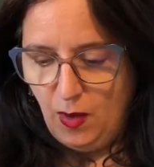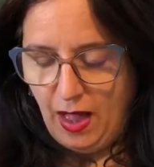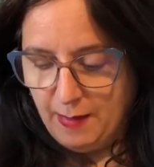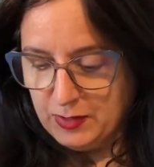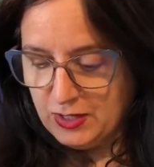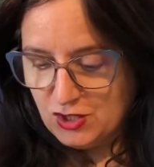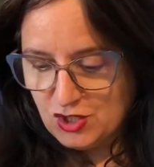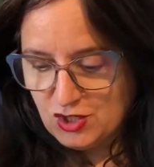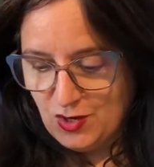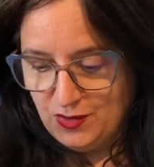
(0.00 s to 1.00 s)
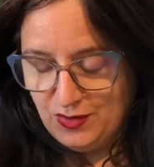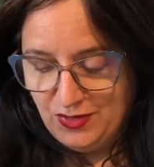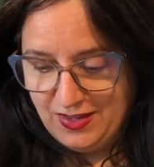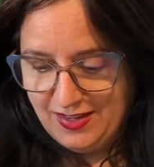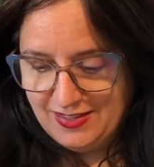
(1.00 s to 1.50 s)
I'm going to show you
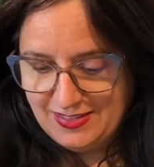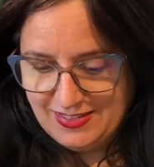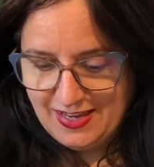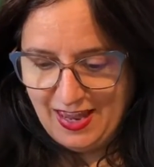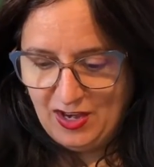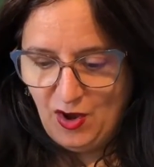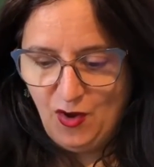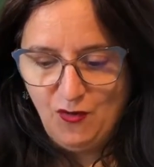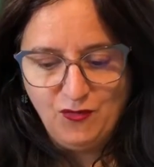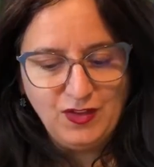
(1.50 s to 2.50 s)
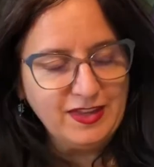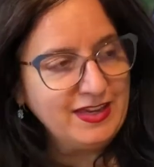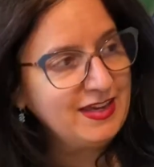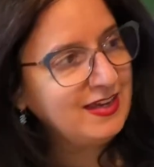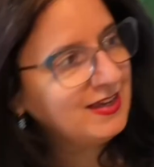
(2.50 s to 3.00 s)
this, and
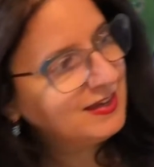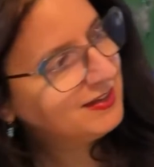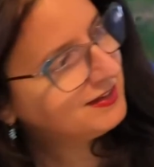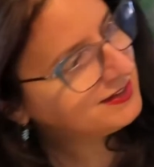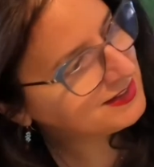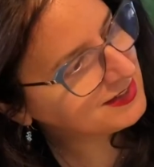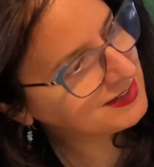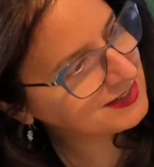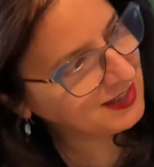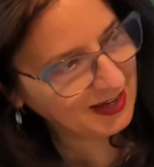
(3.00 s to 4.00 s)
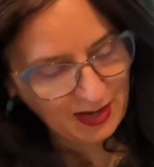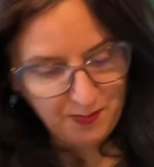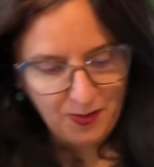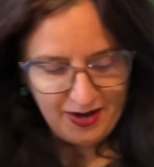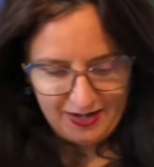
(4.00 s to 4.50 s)
hopefully, does this line up
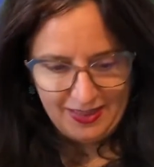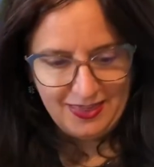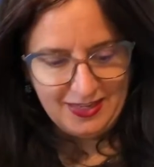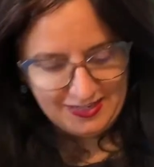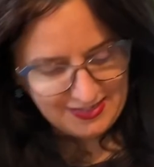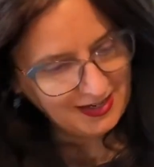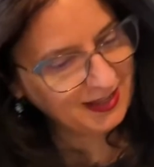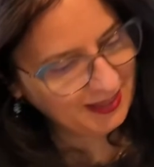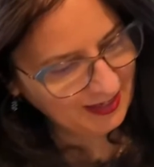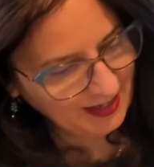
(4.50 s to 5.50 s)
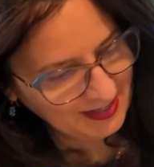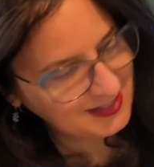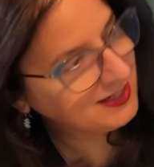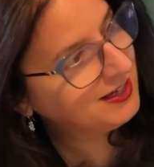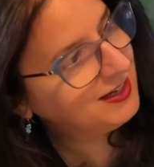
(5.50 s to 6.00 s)
right? I think it
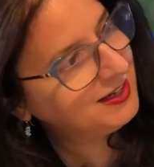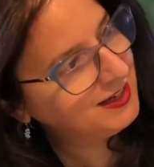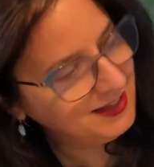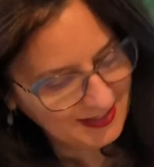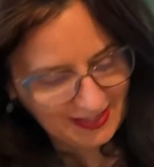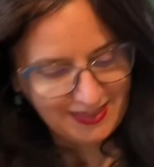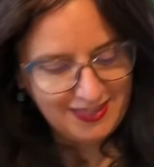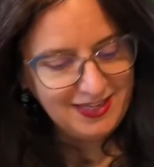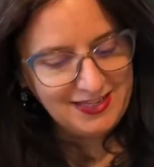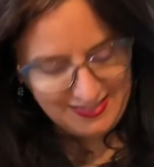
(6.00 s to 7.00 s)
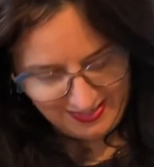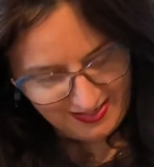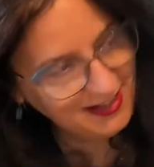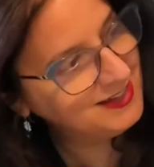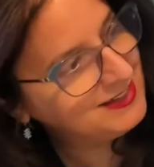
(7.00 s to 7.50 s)

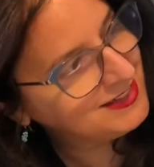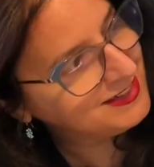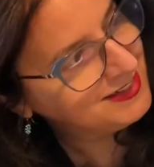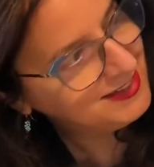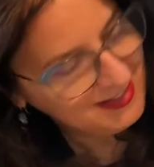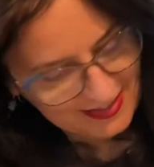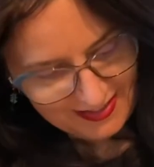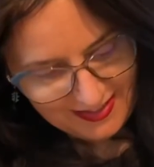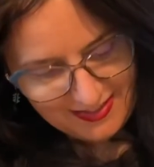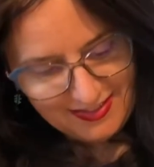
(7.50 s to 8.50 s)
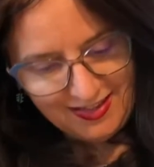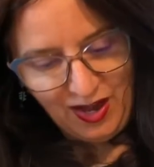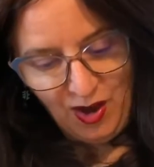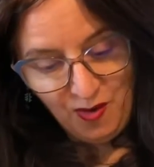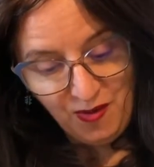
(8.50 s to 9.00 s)
does.
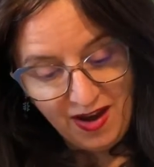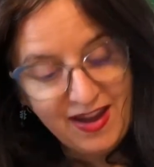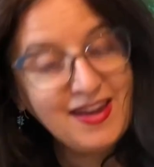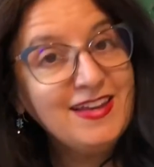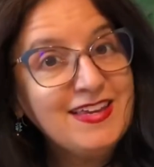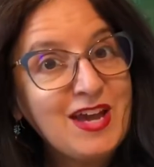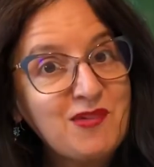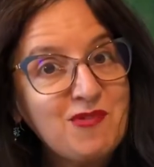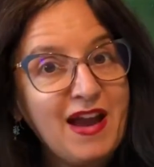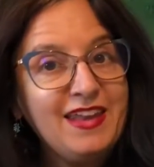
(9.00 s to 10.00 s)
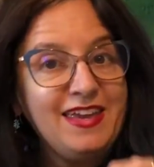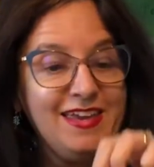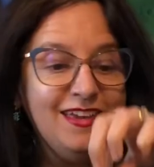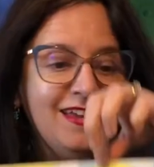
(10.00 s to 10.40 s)
All right, get ready.